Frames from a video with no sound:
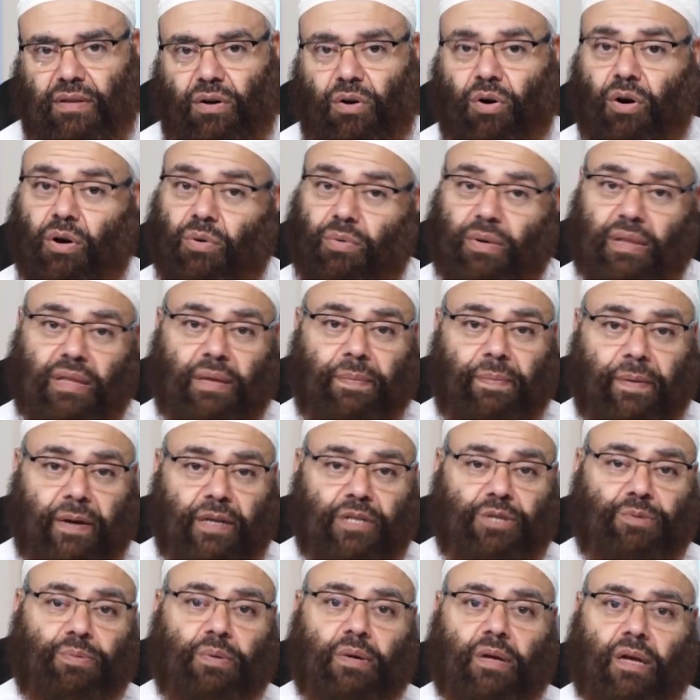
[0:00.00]
Or when the
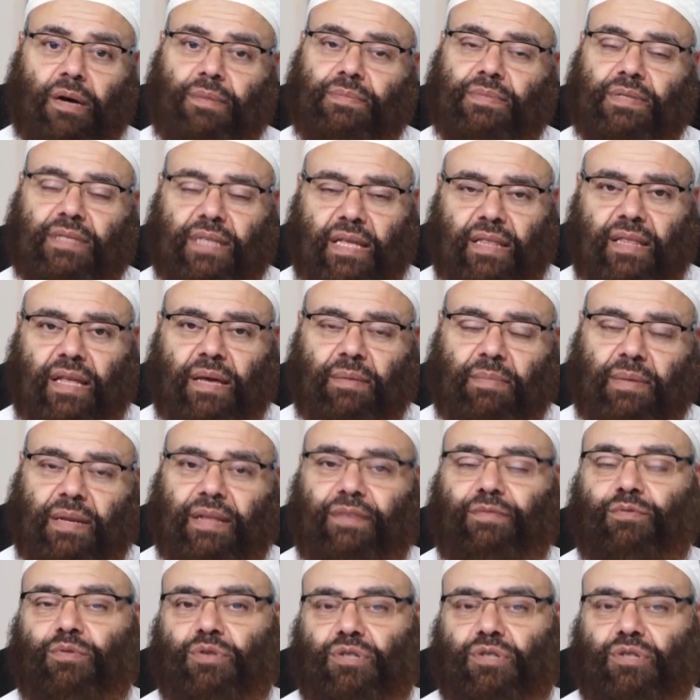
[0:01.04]
punishment comes, then they believe,